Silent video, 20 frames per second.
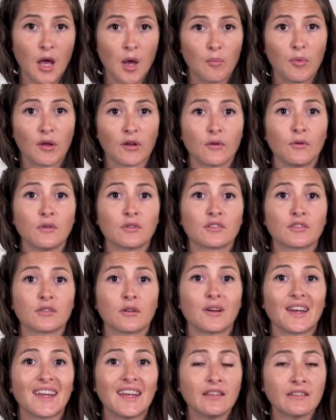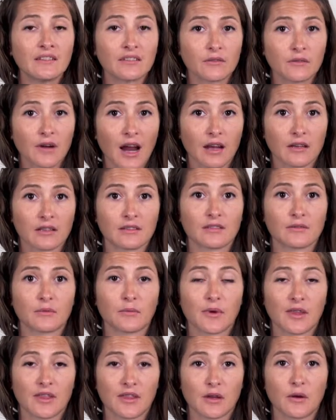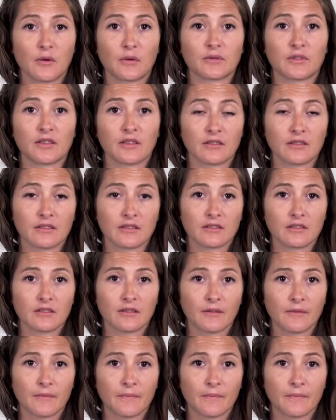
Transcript: but also interact with the audience.